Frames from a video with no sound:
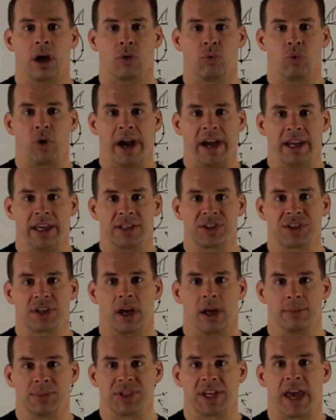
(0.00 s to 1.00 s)
a radius
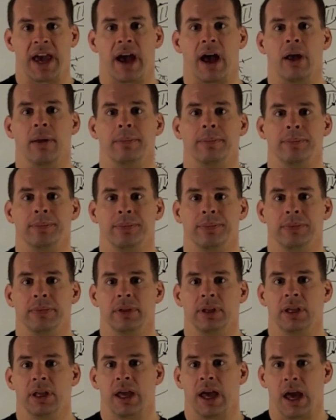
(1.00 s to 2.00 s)
comes out.
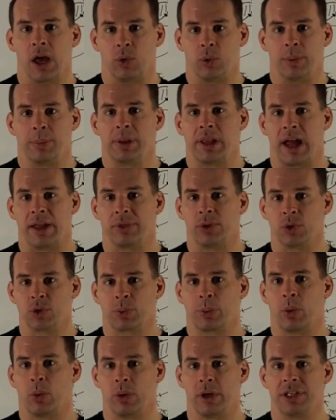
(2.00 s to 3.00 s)
How do we plot
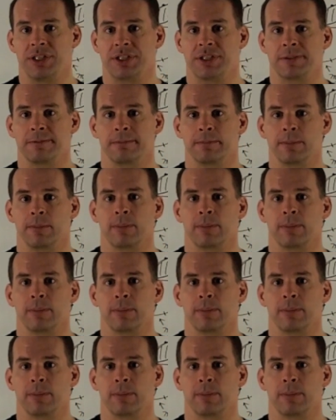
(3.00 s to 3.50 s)
those points?